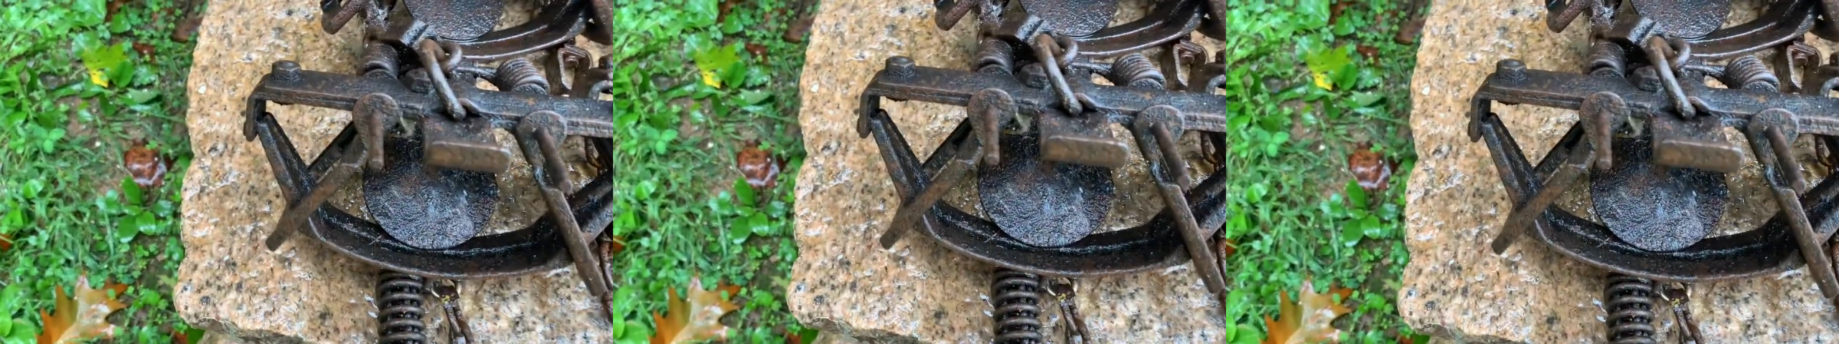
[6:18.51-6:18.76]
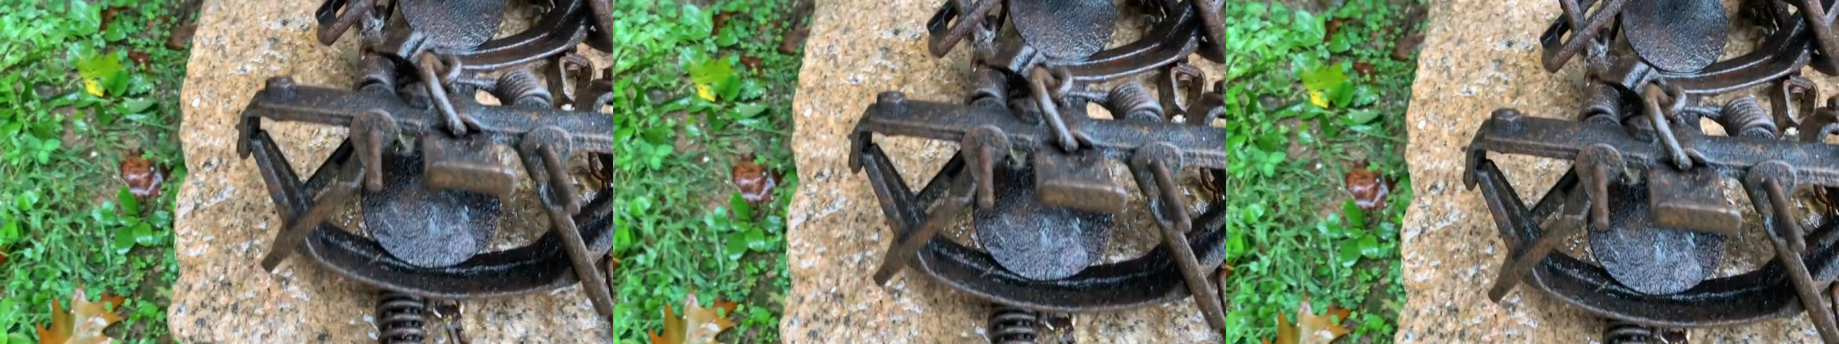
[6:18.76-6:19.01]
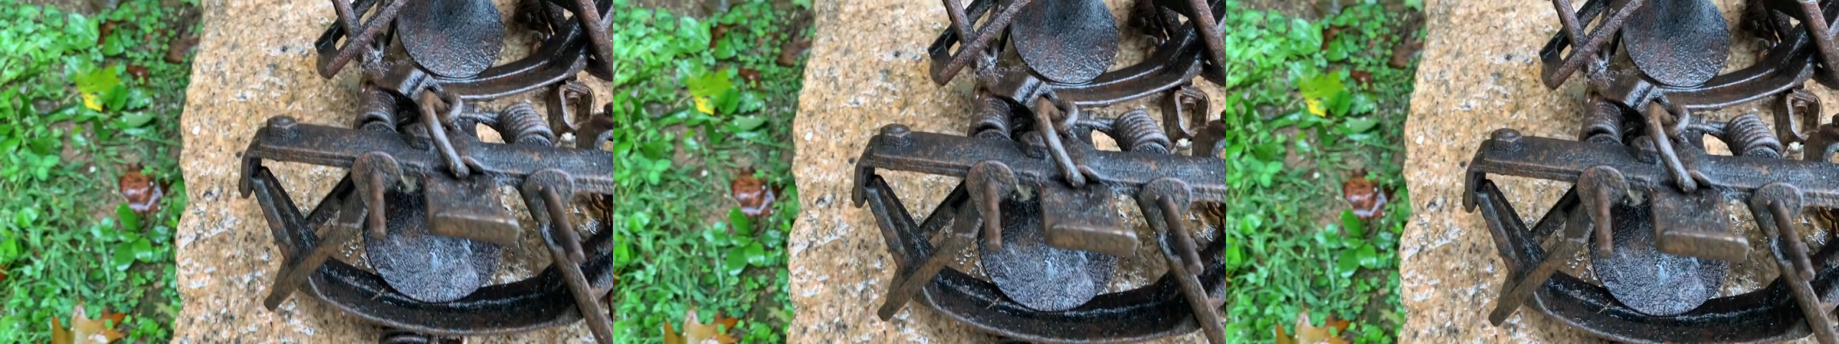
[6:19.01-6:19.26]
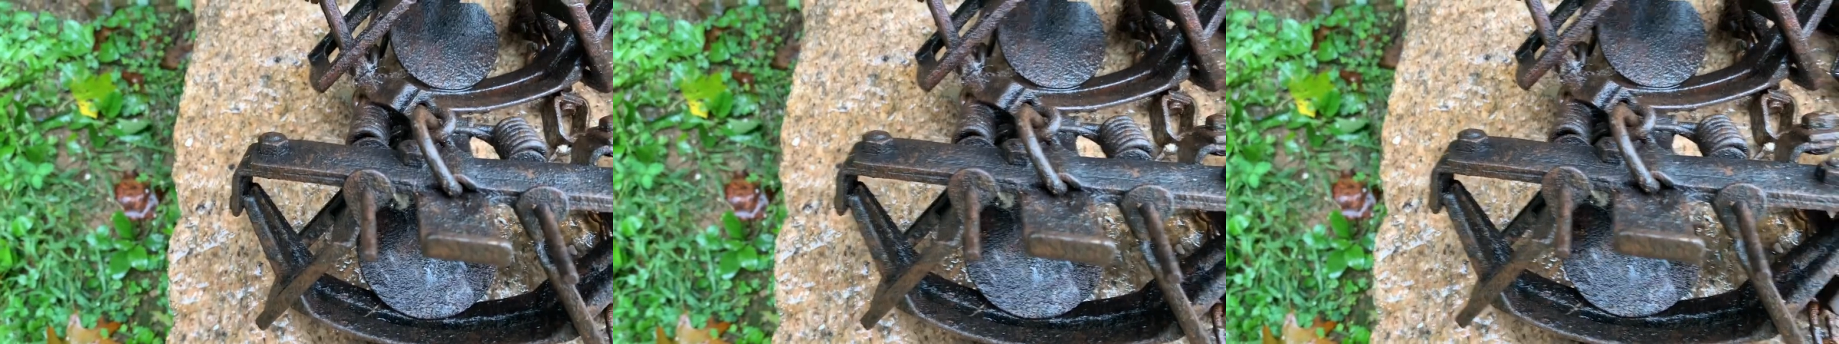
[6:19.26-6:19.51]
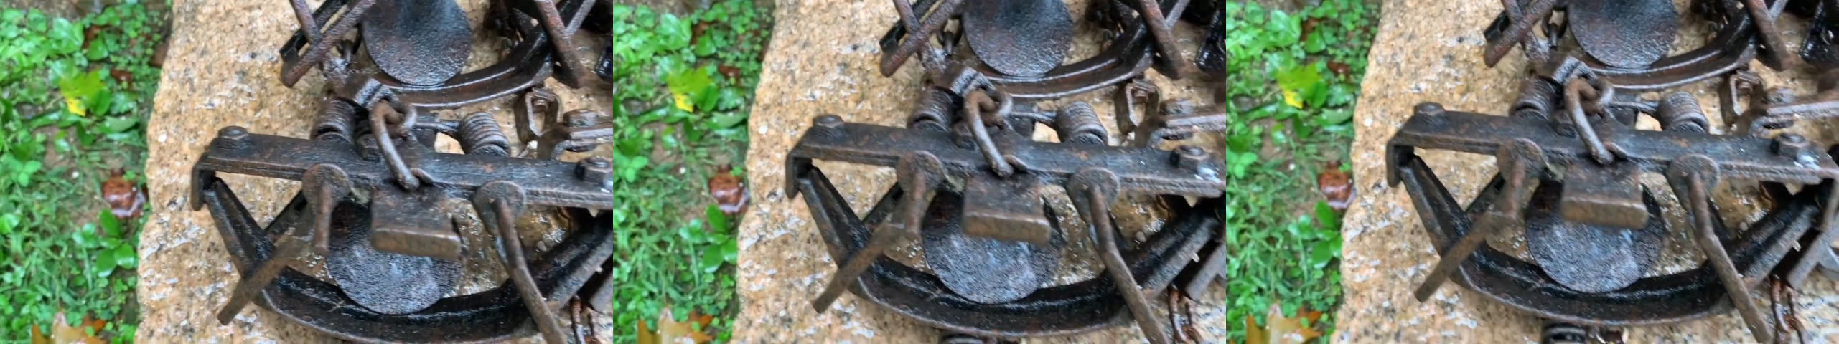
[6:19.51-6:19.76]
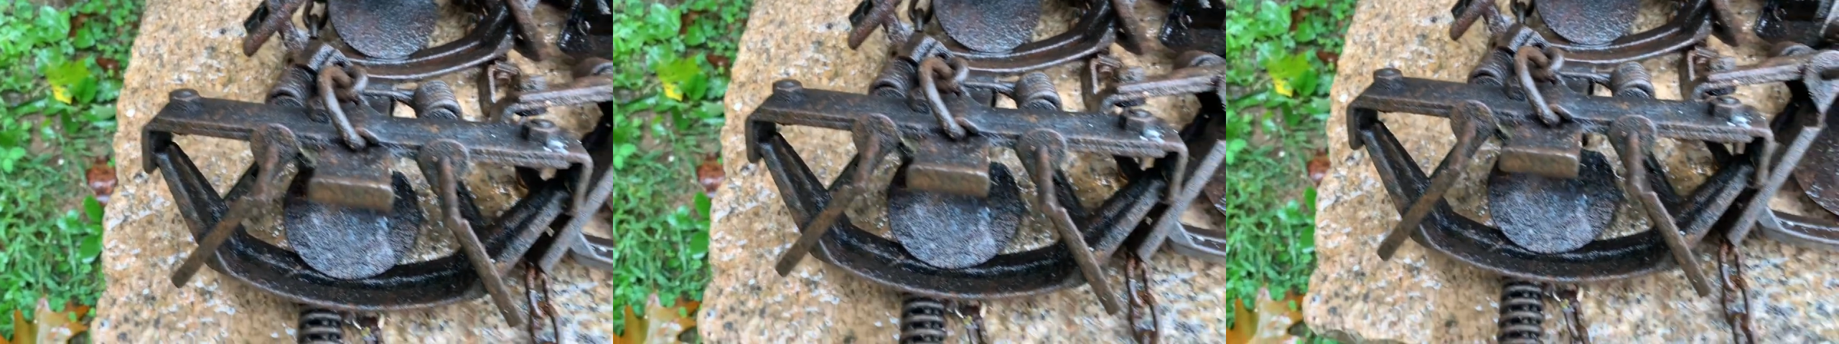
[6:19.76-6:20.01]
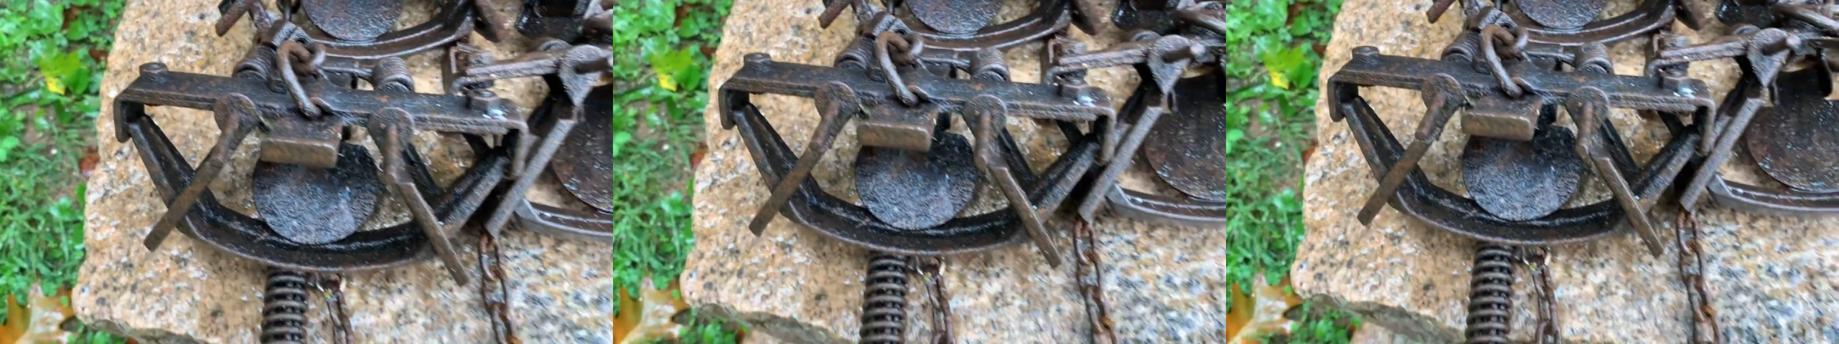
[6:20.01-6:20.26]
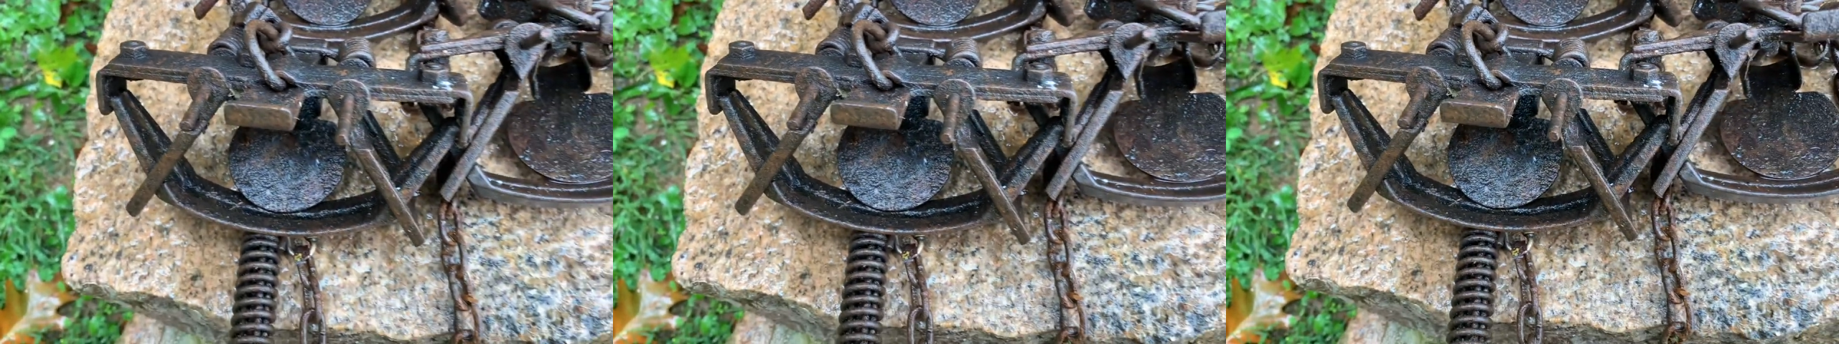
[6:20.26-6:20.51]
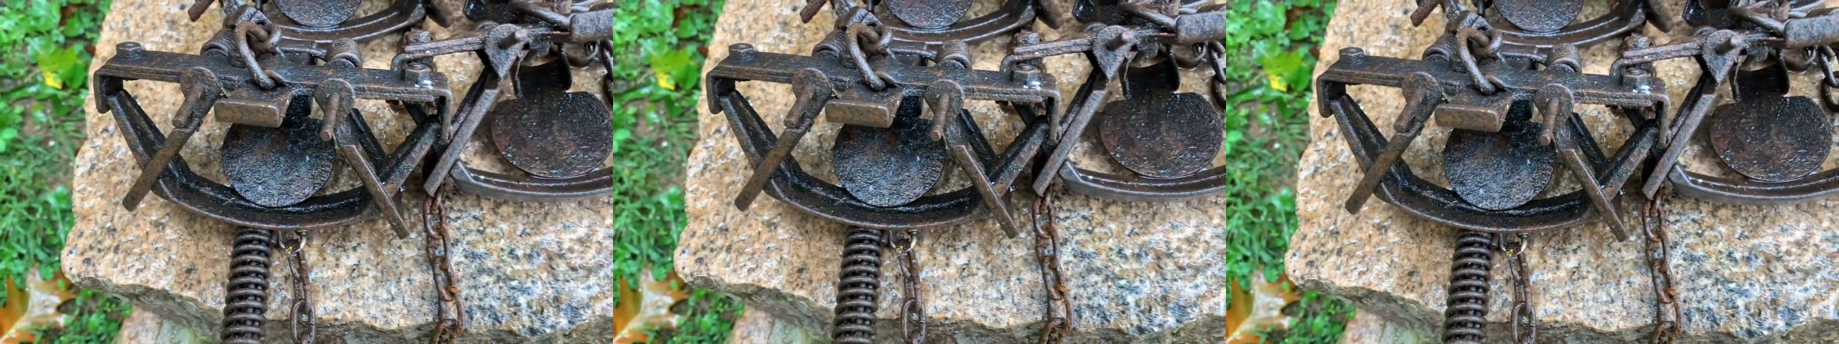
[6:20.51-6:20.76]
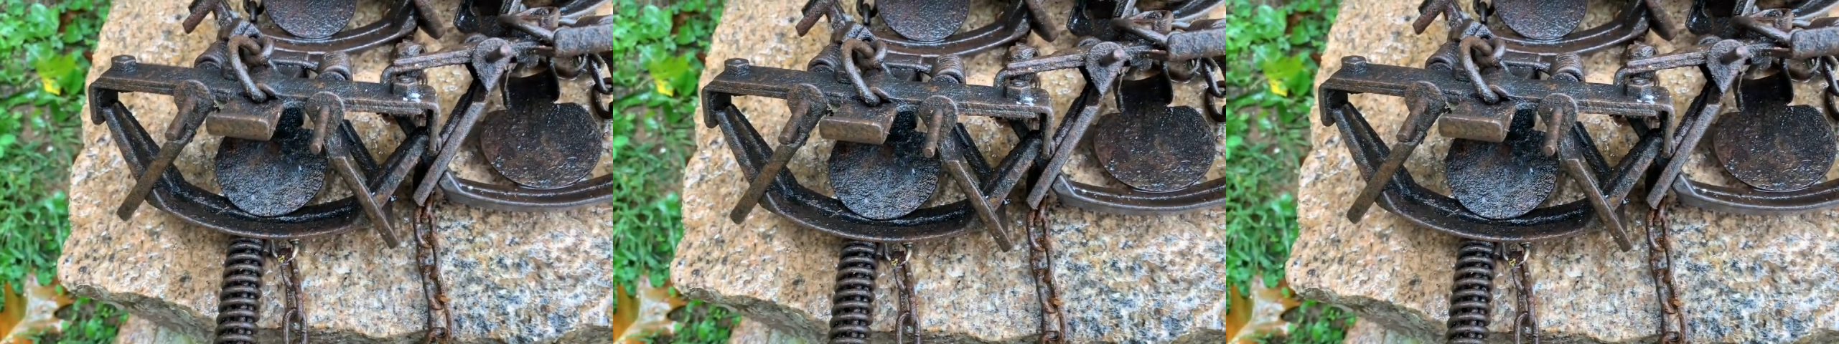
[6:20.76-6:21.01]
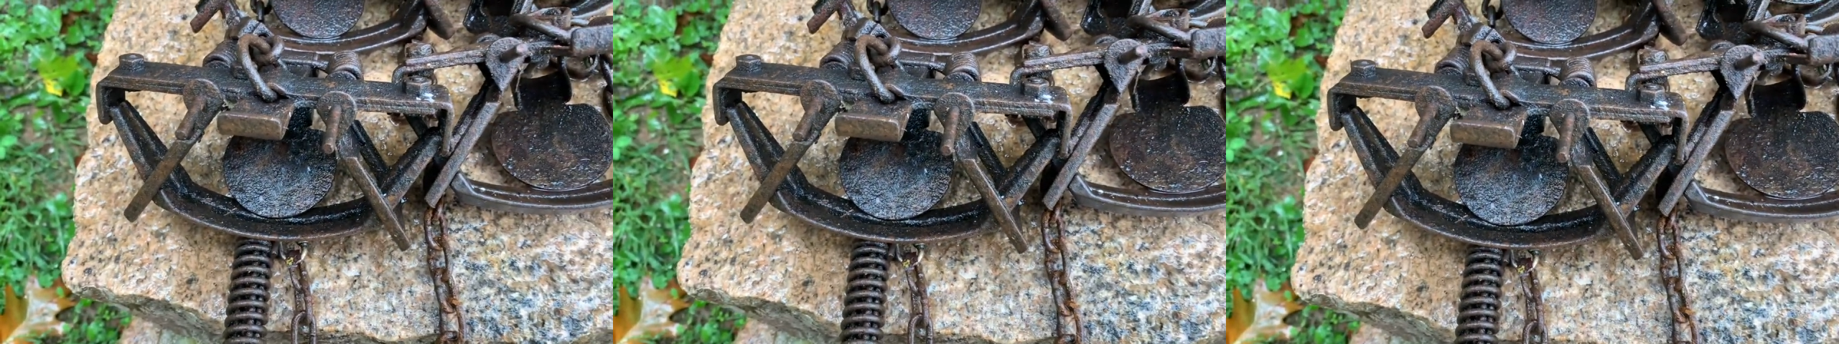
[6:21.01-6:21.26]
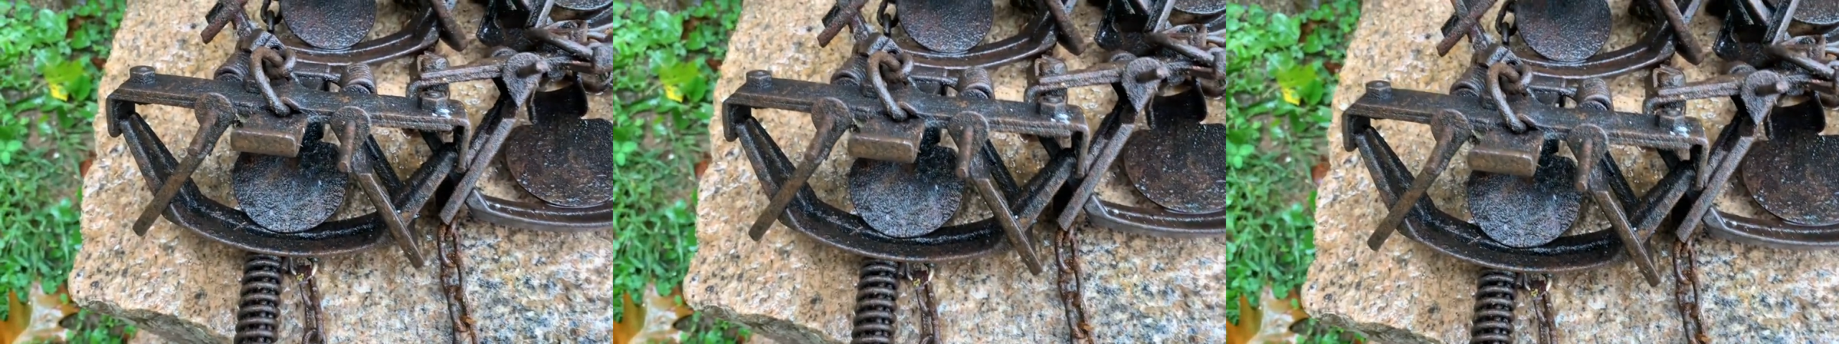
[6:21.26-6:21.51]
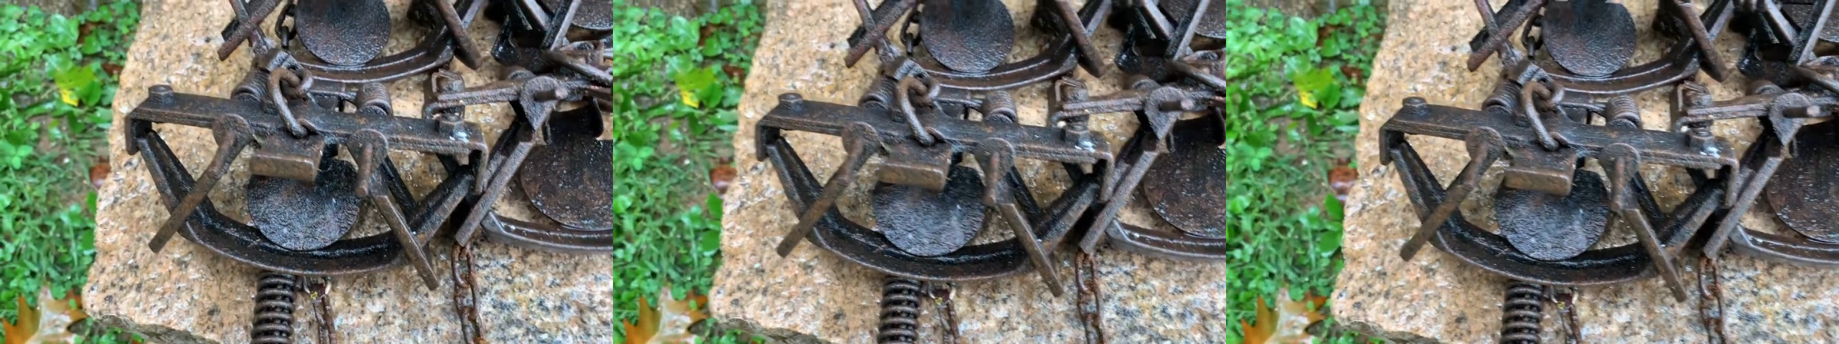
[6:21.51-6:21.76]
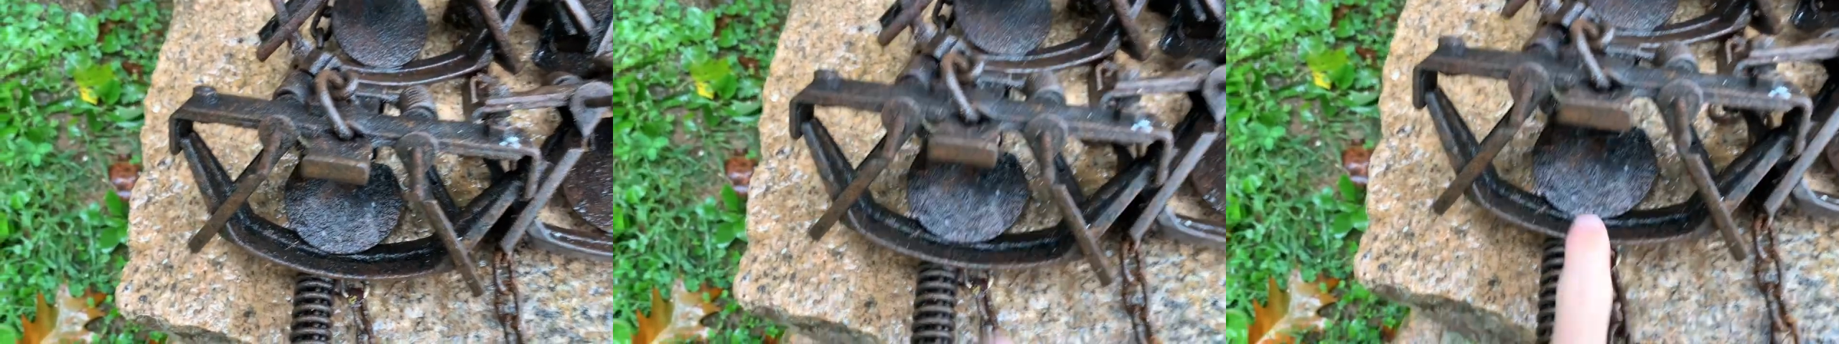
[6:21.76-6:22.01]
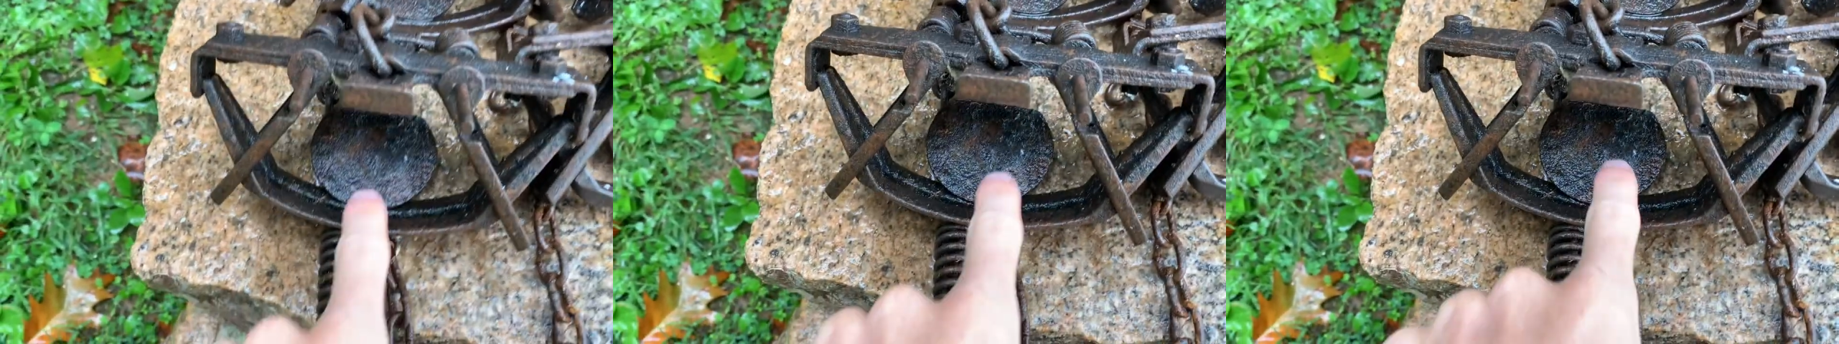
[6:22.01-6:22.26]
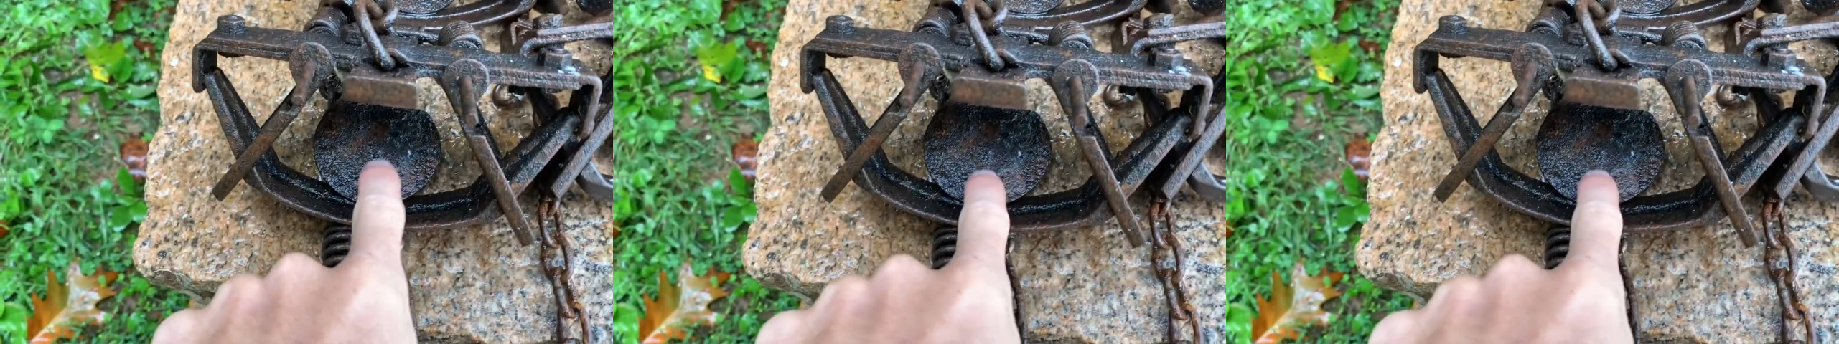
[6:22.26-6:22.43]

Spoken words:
(no speaker visible)